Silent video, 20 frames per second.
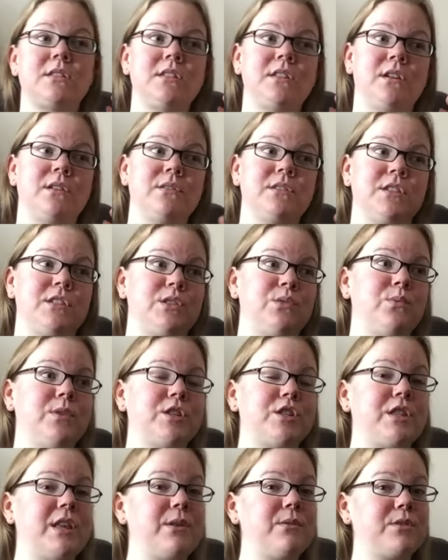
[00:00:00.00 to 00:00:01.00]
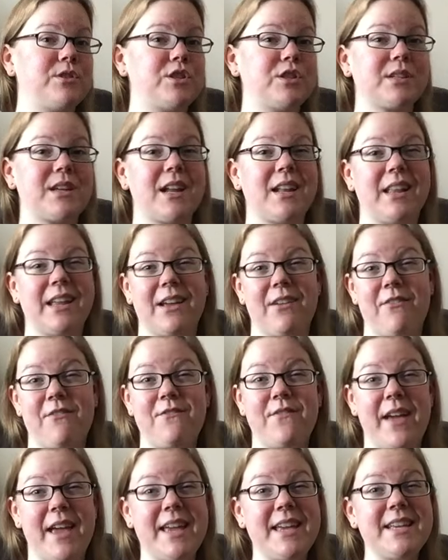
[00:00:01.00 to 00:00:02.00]
You know, did you wish they were just kind of like a
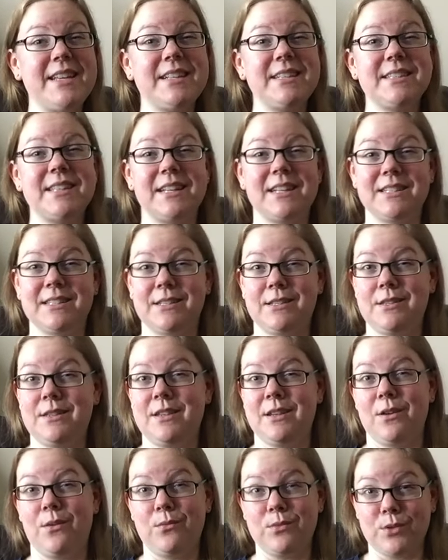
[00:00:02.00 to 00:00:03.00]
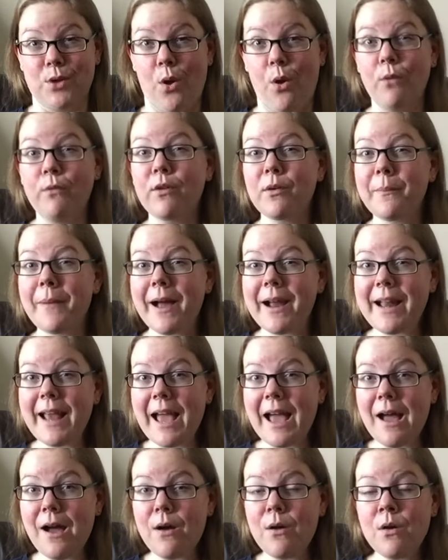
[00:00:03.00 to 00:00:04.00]
phase that, you know, was over by
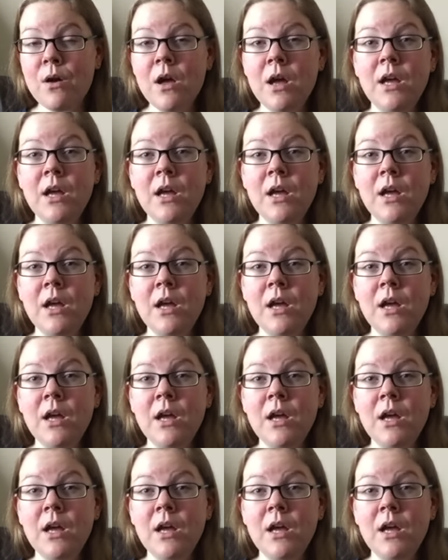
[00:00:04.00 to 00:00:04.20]
now?